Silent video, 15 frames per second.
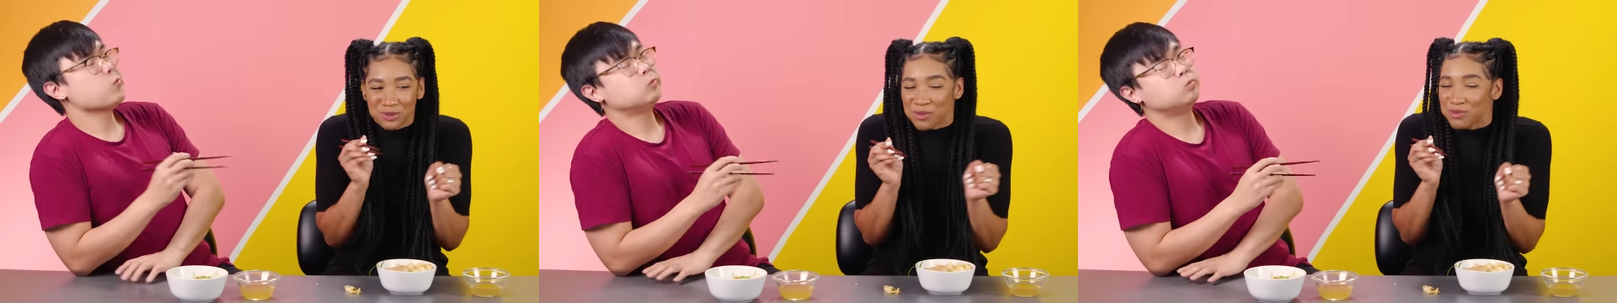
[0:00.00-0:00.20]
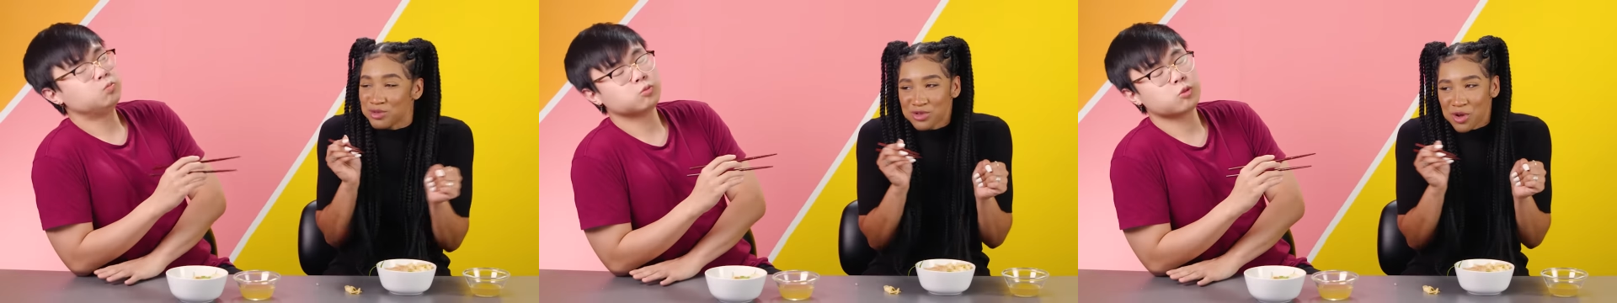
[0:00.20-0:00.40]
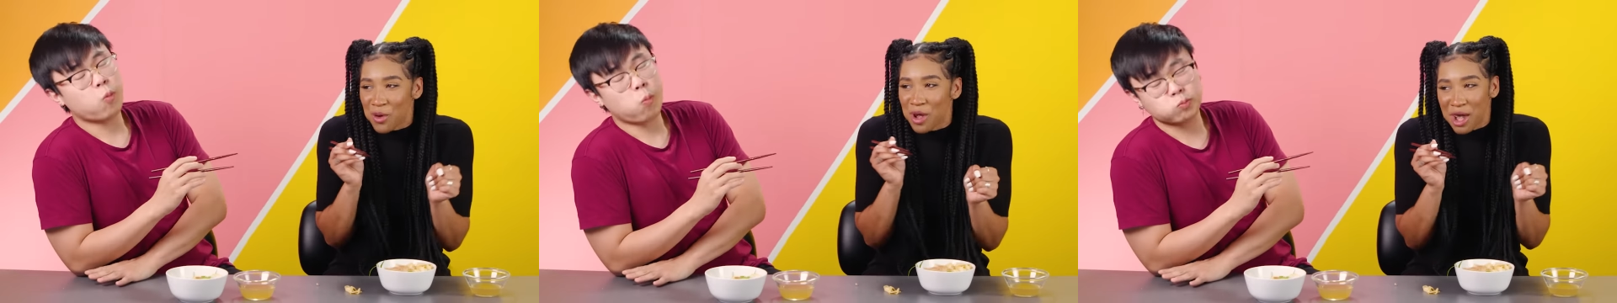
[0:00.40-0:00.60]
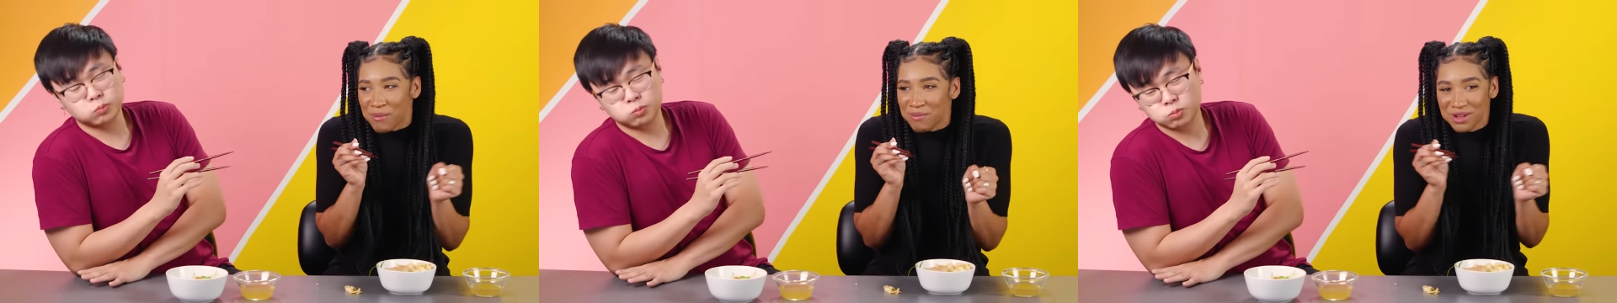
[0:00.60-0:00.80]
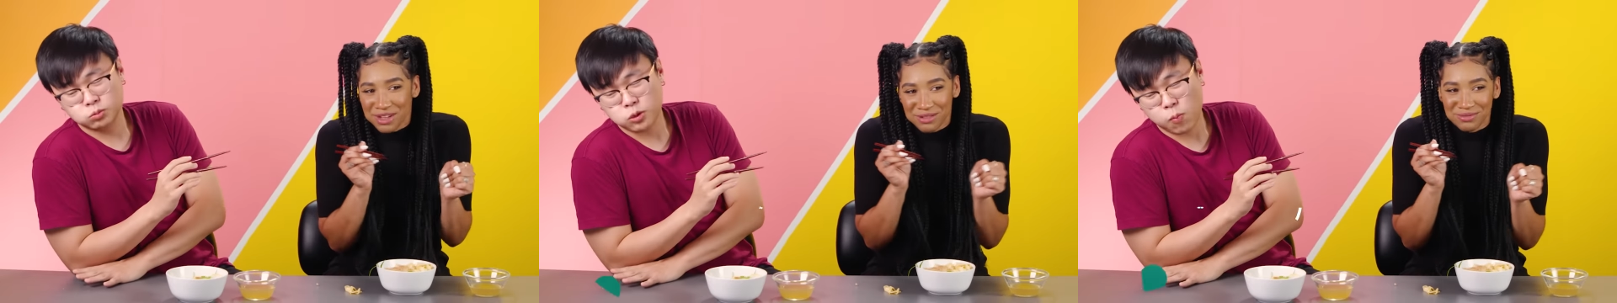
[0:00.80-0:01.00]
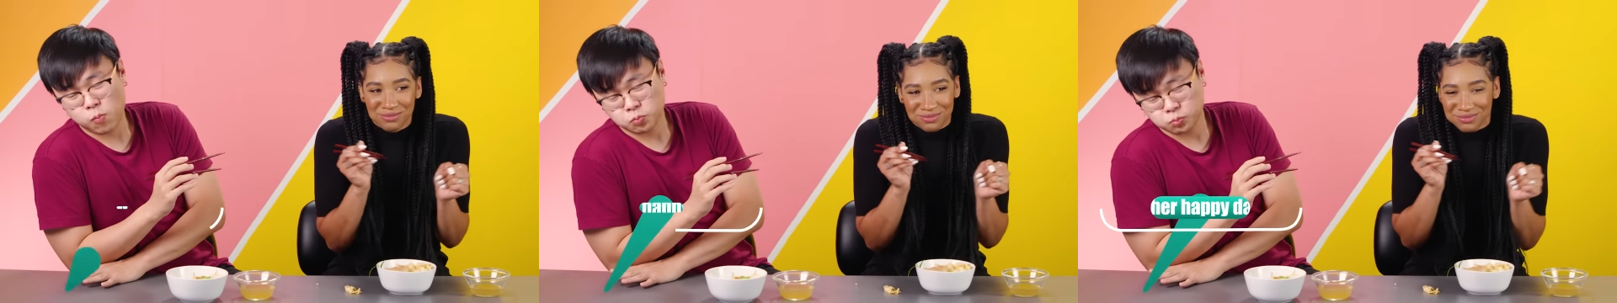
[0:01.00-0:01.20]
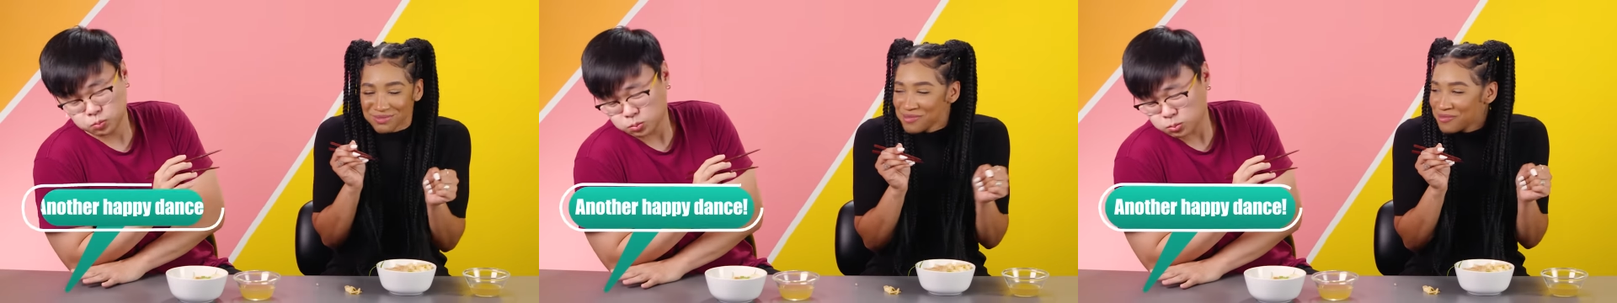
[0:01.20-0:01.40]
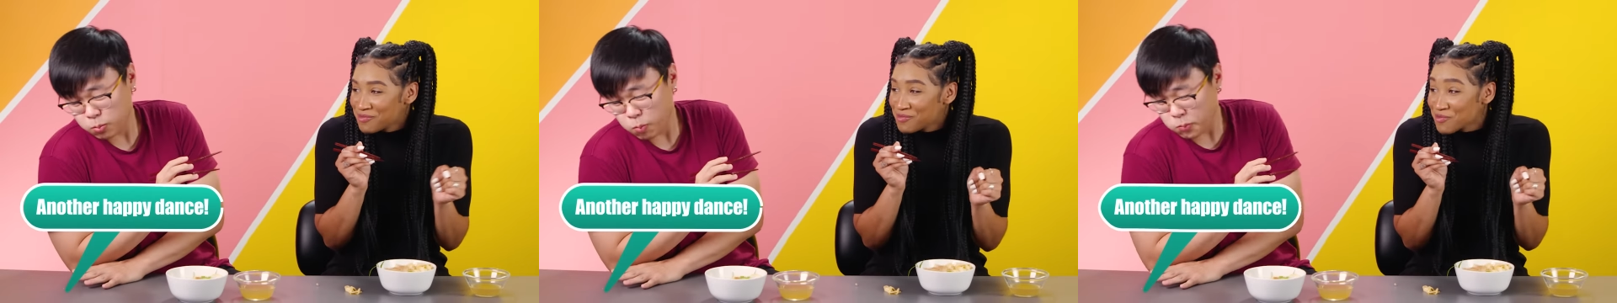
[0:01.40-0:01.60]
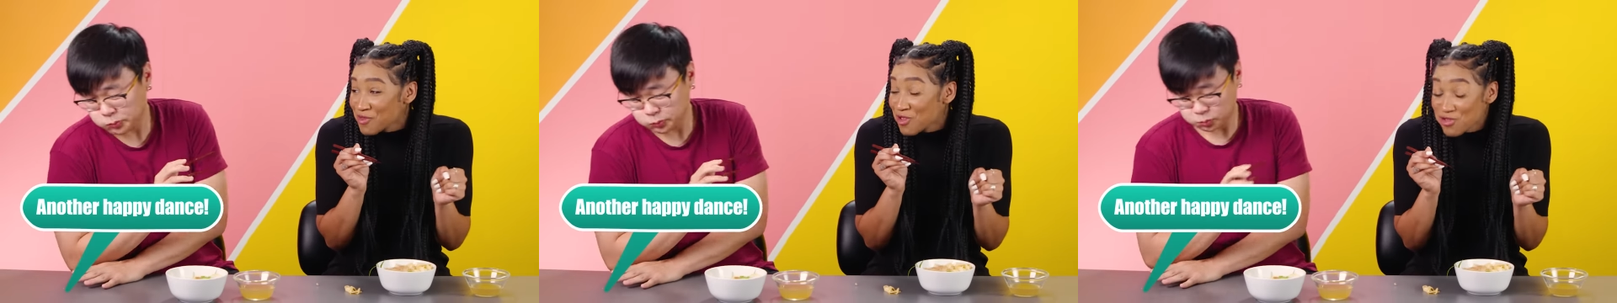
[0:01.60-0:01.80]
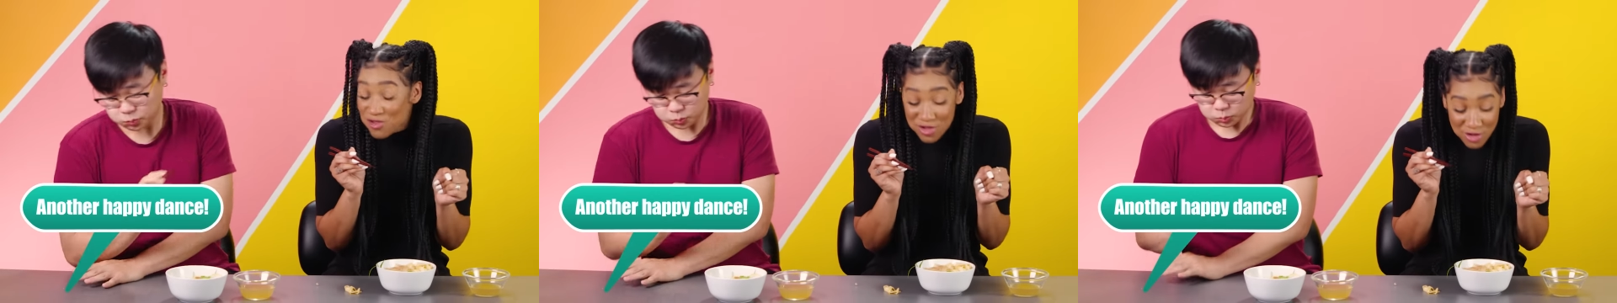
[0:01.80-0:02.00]
Speaker 1: I'm so happy.
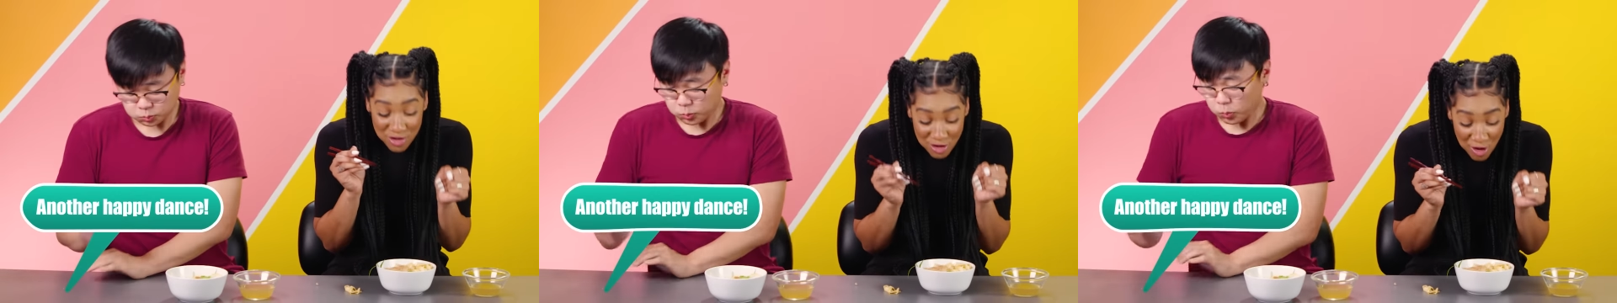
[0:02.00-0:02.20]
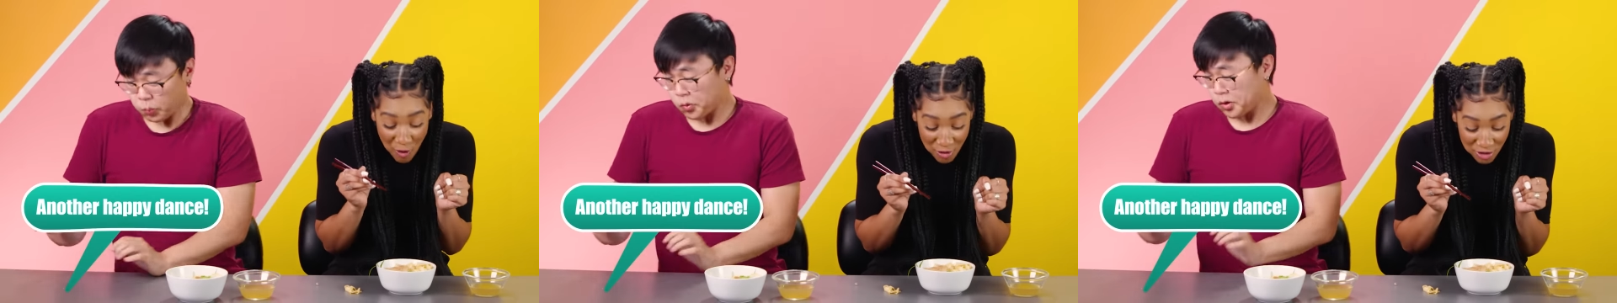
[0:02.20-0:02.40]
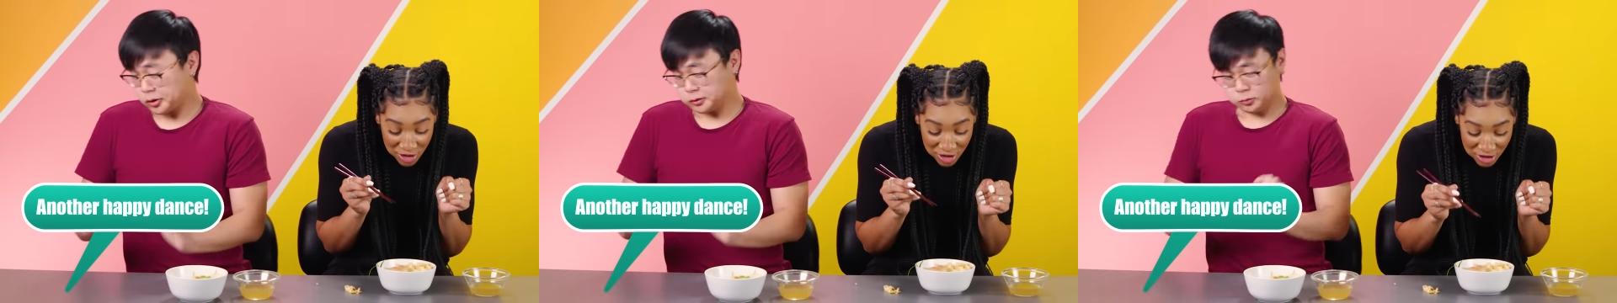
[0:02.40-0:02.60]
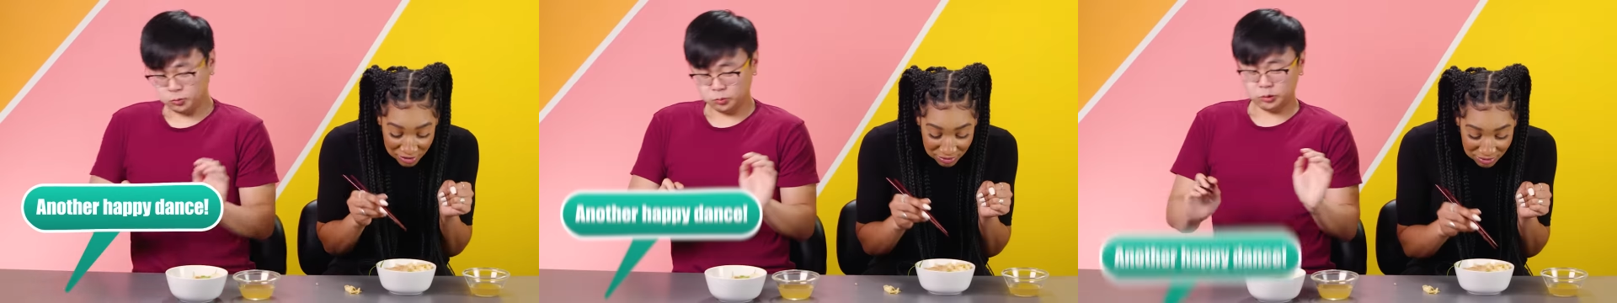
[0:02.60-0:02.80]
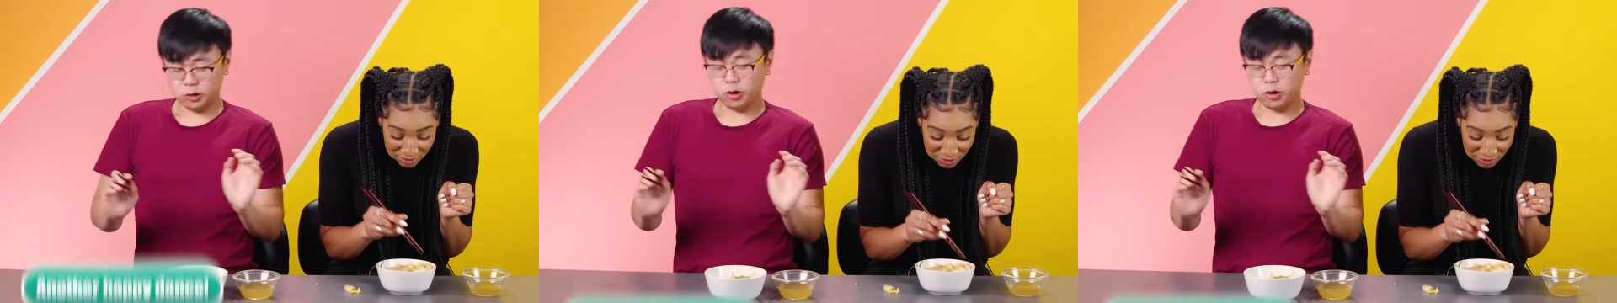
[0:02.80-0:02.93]
This is so good.